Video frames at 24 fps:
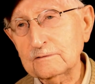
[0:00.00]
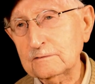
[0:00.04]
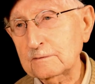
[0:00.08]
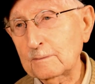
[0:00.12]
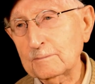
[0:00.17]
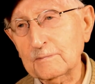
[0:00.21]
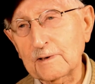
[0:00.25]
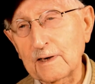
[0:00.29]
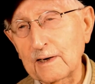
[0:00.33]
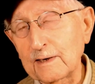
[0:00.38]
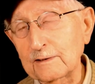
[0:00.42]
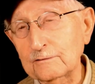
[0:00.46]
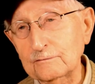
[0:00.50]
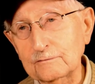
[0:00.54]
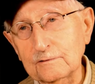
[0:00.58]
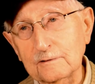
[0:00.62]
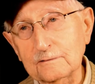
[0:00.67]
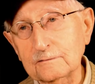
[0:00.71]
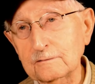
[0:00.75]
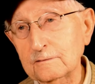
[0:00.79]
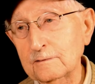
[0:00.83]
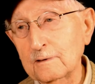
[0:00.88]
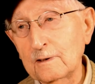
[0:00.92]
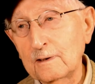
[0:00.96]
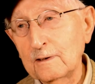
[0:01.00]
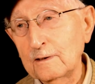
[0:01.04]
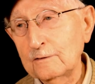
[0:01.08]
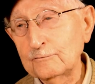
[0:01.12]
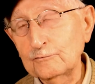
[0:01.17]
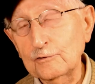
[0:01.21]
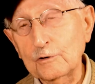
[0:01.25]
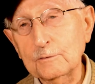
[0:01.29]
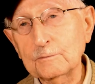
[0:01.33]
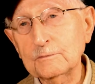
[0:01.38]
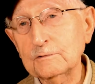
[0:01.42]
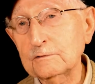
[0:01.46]
Some guys
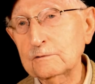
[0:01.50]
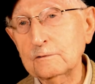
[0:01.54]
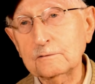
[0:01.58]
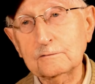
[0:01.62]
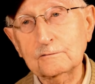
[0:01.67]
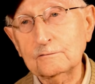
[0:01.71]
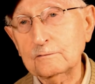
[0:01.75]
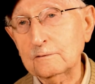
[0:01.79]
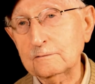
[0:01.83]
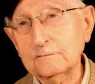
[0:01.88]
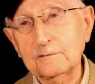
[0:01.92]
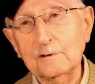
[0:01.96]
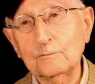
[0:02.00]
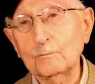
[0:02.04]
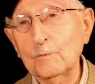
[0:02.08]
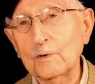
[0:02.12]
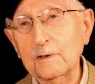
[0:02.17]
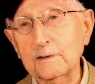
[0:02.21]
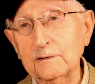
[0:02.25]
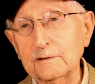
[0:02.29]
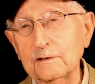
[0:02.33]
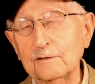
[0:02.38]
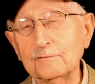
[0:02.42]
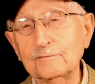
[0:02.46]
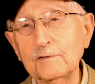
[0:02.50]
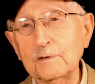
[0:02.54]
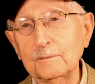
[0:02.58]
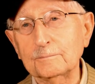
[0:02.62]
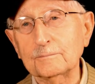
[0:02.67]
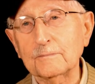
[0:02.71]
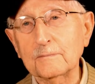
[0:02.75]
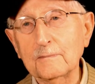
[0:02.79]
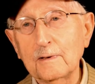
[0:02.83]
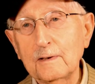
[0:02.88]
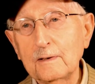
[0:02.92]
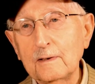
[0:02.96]
Germans just didn't want to give
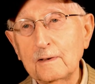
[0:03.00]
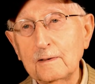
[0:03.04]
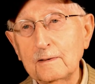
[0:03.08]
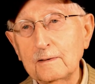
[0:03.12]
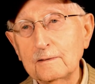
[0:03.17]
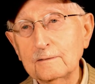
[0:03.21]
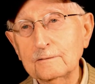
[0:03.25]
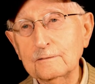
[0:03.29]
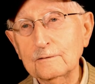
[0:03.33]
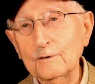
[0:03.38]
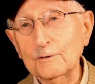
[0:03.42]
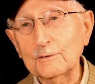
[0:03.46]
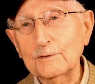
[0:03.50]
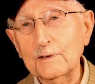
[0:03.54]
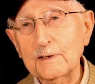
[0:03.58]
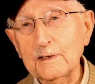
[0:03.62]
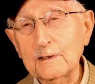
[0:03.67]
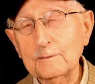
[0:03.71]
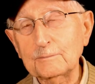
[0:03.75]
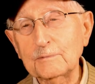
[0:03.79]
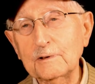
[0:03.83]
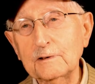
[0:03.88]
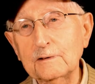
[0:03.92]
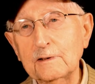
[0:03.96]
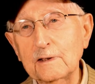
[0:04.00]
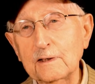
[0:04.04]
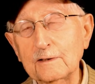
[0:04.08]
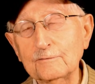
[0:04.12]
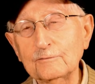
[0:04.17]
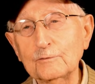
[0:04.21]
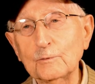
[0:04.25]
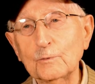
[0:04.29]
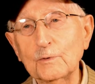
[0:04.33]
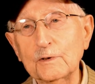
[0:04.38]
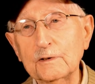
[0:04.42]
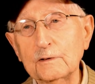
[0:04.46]
up. So you had to be
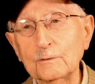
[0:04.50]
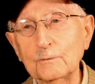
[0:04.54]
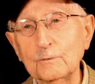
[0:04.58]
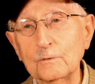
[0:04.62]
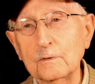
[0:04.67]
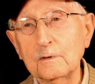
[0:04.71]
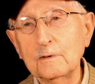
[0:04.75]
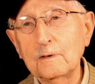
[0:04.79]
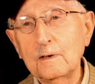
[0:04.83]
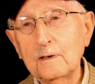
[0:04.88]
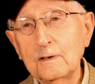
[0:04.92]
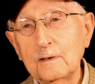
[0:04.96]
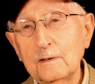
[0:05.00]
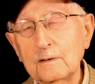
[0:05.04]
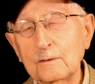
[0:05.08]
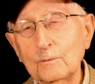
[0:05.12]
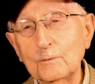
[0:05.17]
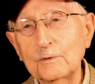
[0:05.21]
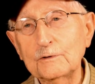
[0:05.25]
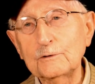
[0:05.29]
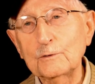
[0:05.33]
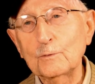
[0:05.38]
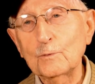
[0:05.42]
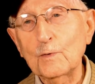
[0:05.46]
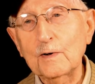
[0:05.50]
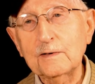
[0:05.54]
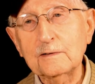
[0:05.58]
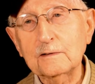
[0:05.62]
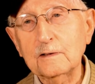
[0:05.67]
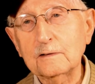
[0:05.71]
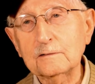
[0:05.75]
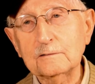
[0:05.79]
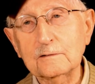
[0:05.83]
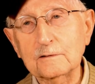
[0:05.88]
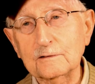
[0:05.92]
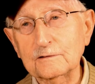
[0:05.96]
careful where you when you went
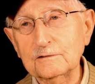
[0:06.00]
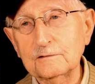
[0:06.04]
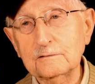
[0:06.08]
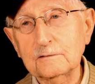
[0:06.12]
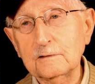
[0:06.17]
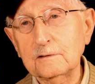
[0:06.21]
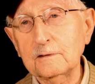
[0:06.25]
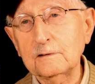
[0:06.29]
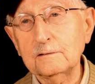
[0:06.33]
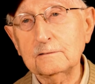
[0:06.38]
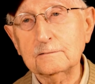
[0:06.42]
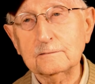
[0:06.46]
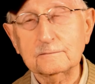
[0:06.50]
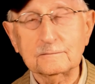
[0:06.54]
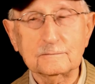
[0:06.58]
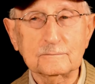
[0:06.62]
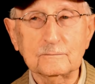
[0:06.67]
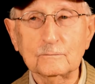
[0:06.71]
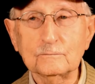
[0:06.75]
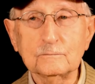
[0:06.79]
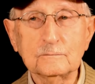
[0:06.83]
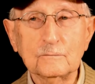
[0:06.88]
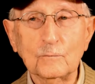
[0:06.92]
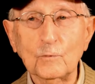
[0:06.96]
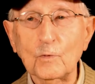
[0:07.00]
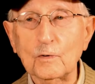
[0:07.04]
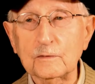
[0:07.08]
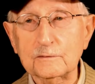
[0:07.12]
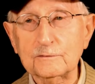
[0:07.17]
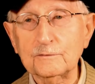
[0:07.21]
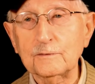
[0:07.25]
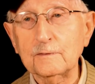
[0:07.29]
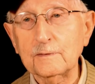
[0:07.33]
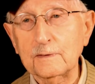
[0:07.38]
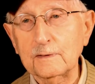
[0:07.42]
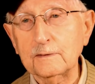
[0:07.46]
into the cities and
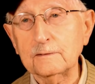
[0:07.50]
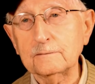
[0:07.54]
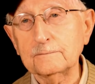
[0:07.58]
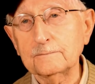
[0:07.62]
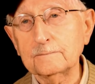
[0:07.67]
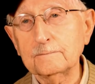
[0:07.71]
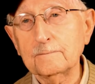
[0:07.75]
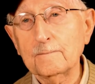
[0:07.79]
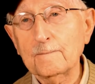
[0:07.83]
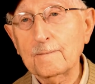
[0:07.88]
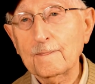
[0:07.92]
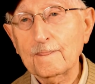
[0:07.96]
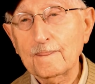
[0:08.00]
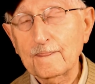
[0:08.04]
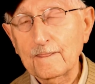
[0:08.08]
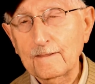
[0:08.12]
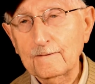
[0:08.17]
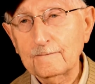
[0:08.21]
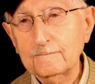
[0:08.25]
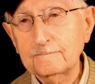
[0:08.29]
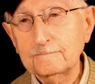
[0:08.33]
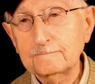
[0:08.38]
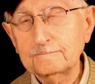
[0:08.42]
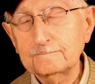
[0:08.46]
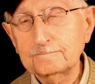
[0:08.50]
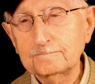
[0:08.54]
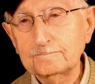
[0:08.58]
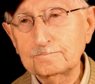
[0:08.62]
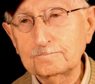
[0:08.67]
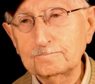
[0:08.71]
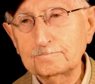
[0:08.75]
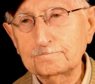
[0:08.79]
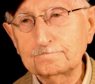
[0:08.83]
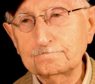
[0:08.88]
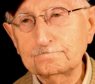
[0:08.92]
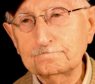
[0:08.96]
walked around. Yeah, where were you
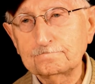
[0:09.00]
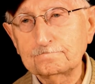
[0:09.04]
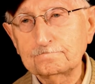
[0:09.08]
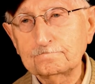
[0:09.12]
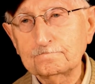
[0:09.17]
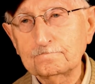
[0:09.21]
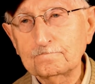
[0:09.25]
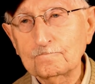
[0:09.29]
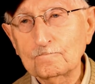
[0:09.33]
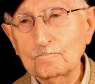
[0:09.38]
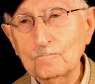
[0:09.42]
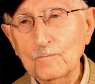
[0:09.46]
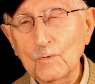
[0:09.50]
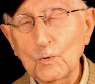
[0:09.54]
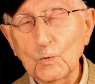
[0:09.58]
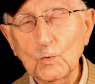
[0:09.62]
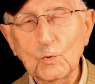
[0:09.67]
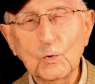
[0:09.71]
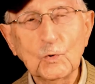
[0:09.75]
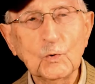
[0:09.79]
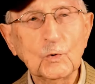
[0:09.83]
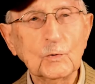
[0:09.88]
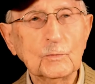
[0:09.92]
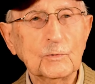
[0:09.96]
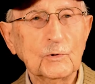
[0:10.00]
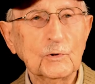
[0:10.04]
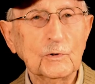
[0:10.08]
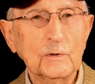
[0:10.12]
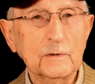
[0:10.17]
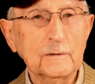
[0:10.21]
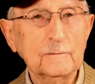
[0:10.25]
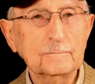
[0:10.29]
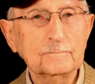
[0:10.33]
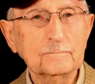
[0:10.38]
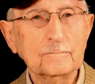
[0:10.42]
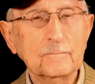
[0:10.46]
for the occupation
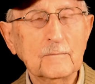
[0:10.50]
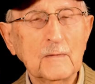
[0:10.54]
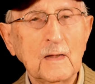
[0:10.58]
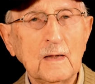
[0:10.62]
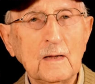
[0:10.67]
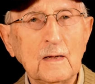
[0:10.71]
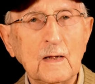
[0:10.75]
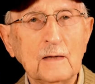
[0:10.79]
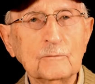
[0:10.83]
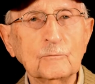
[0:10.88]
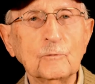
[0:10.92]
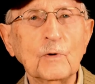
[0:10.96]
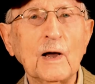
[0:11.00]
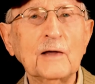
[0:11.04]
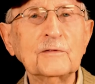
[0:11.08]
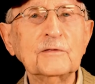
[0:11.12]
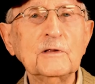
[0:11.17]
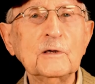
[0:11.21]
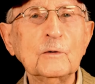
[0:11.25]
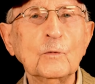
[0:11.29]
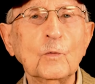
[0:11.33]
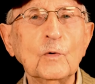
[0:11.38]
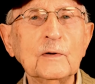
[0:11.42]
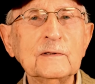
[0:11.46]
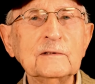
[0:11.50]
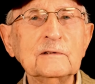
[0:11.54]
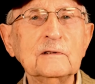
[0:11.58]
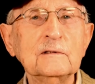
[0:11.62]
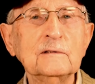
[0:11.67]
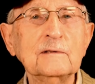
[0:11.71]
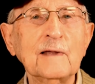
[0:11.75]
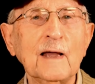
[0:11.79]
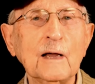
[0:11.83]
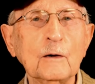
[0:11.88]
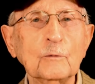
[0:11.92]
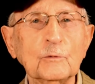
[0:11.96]
duties? Or? I think one
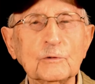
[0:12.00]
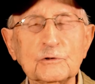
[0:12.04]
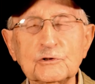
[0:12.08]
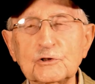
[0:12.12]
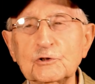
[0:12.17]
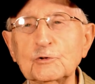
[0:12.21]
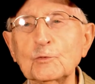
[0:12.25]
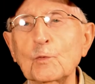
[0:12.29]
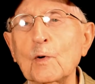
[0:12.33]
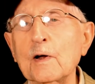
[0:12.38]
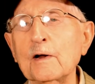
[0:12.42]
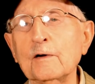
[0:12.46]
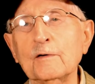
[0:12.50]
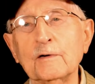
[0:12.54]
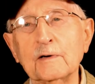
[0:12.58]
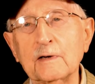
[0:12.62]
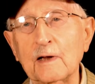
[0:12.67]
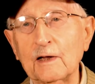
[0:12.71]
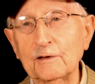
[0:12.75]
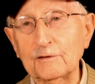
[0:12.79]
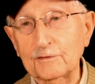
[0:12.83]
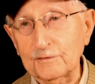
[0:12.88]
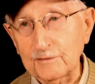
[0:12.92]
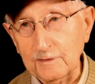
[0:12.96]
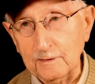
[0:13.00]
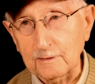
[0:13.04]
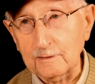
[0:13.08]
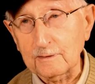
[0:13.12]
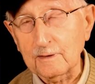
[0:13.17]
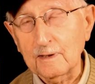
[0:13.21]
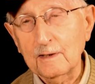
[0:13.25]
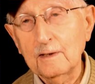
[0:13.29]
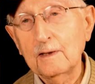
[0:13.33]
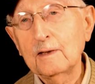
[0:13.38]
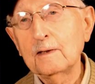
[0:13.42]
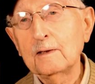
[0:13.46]
town was Schwerin, I think.
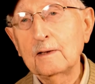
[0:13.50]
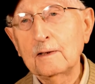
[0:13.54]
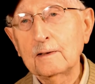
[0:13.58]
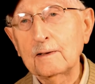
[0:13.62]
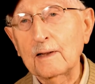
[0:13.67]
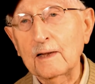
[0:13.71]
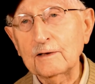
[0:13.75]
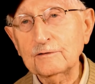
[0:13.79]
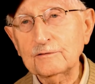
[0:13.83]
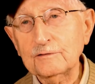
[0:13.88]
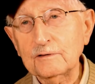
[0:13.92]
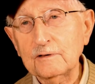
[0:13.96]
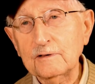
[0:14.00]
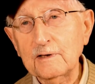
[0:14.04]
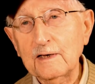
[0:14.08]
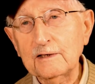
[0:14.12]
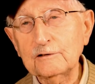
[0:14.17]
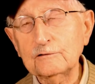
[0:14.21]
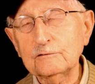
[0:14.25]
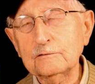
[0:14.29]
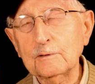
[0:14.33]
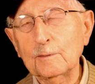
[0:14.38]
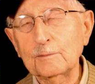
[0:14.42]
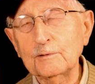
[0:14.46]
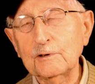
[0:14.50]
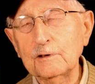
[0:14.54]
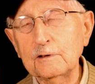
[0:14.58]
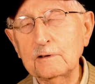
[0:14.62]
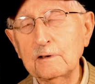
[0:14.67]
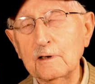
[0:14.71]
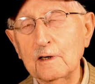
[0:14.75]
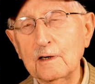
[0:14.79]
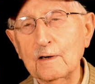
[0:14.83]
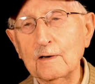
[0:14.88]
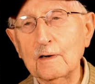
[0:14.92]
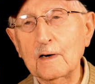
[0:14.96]

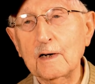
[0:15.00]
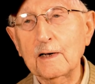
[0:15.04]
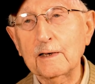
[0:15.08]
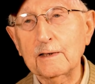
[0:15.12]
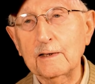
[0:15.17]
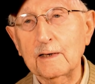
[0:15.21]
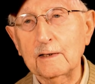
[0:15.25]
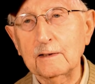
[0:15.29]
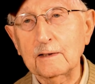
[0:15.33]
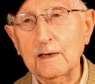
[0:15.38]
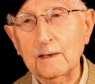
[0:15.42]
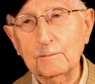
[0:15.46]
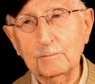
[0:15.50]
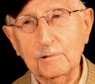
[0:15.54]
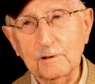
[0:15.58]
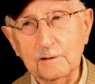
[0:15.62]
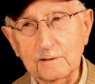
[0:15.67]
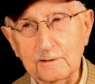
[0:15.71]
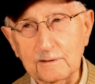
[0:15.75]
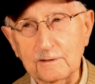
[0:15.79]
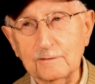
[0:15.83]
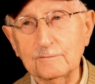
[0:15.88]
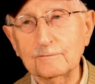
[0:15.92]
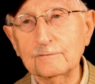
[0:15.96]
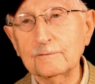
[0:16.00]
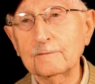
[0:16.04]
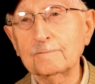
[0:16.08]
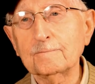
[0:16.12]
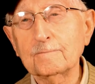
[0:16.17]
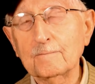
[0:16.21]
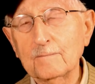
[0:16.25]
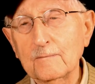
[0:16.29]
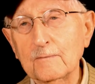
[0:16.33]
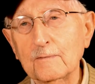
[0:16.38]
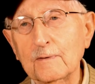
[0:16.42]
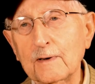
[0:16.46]
S-T-H-W-E-R-I-N, I believe.
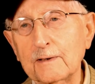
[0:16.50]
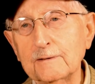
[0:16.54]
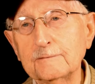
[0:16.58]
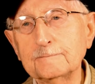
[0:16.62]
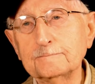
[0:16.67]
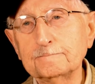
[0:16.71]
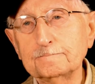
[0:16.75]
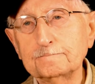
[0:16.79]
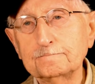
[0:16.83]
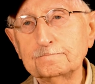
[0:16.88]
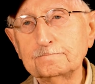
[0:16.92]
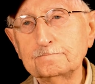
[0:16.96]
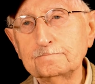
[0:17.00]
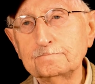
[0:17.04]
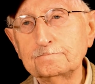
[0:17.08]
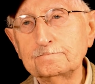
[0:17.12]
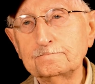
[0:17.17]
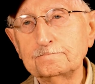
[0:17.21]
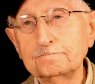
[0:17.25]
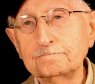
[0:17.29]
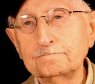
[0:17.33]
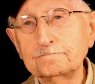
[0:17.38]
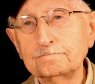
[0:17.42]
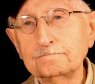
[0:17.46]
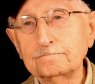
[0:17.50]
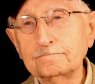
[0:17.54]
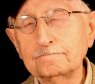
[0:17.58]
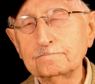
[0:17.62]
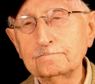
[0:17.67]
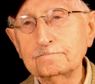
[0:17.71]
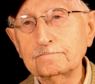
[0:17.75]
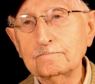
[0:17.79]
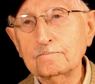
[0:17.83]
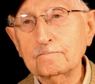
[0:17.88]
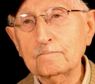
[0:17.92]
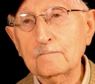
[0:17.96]
But they were moving you around a
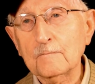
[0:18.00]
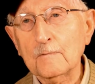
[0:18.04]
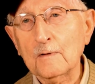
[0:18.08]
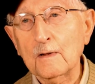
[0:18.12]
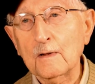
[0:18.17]
little bit.